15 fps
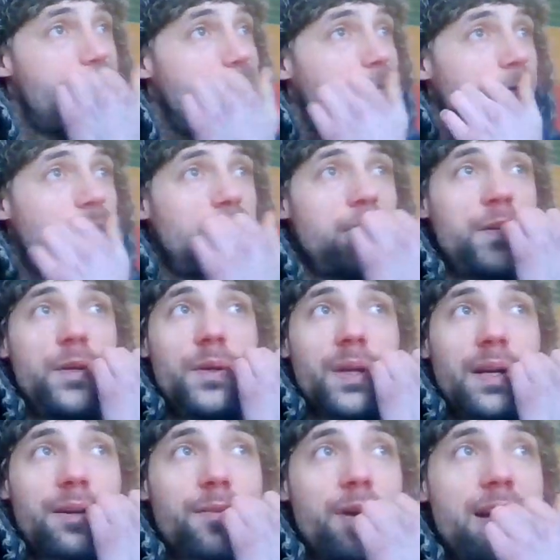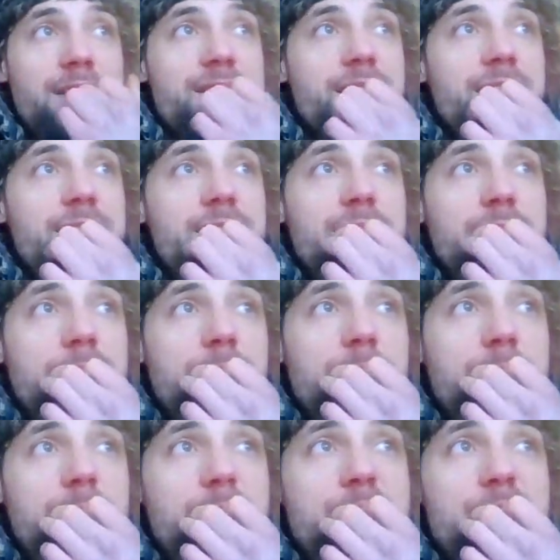for new like resonant
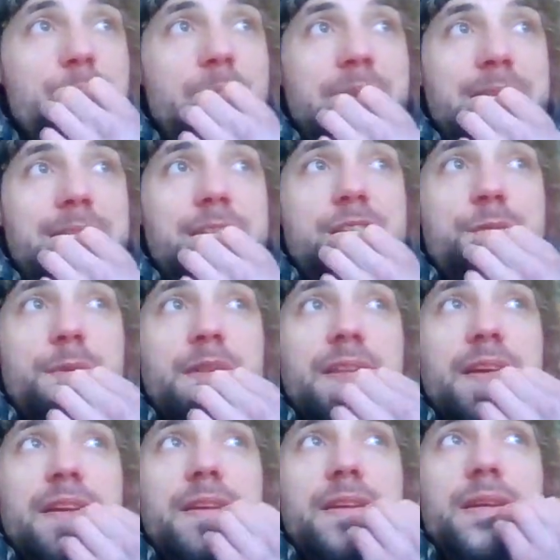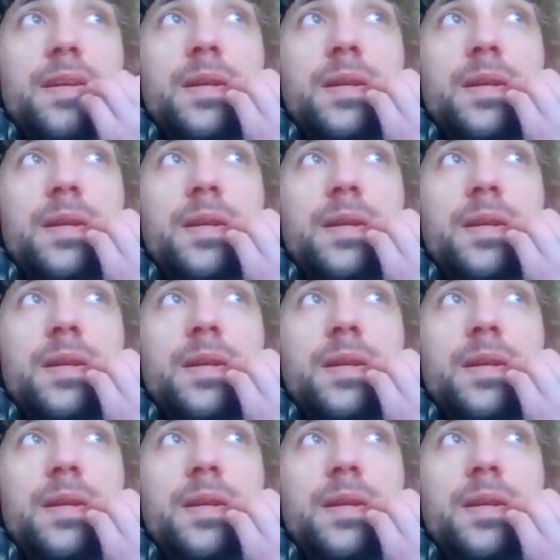spaces within.